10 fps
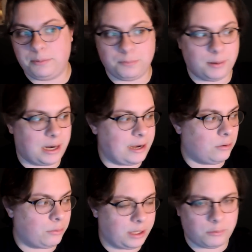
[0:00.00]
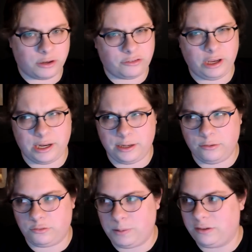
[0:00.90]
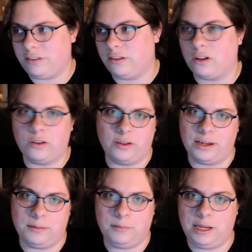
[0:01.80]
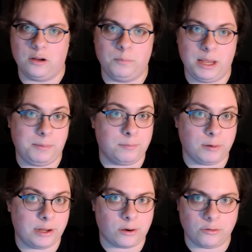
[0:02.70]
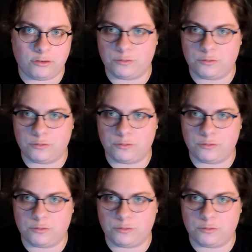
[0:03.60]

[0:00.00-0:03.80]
but I don't think we're going to see any new species other than you know maybe precursors,